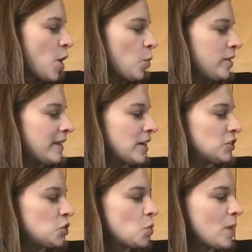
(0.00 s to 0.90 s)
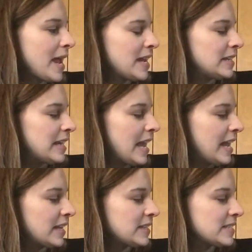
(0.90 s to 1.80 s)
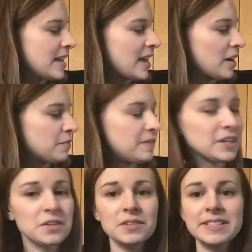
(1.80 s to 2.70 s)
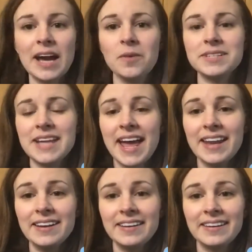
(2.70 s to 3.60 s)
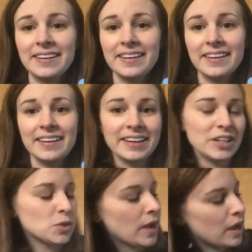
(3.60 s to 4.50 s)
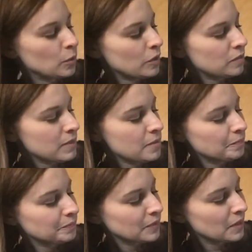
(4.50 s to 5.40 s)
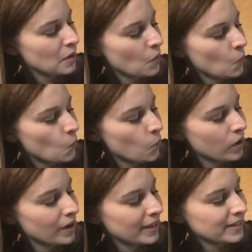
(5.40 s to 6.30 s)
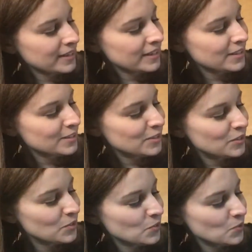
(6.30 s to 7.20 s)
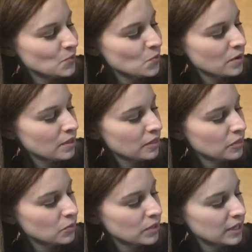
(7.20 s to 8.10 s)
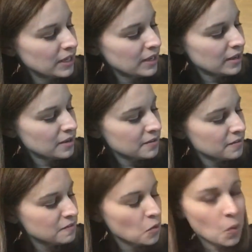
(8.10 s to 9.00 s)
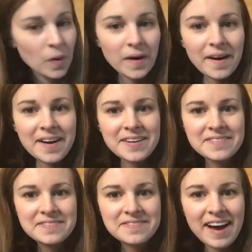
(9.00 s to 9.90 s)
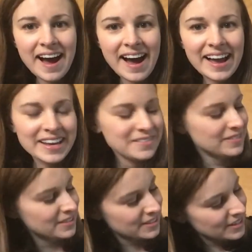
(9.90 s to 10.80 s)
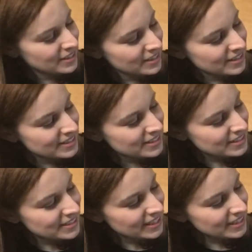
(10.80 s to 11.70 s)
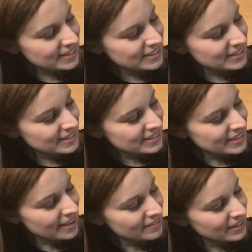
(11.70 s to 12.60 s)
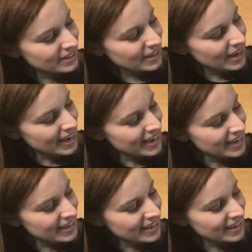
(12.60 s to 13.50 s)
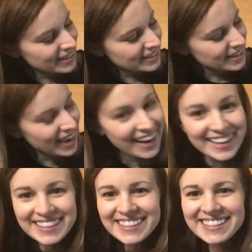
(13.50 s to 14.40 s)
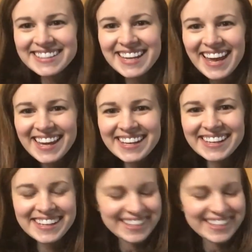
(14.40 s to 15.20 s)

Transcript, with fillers: We've got two handy hands and our fingers count 10. Can you count them with me? One, two, three, four, five, six, seven, eight, nine, ten.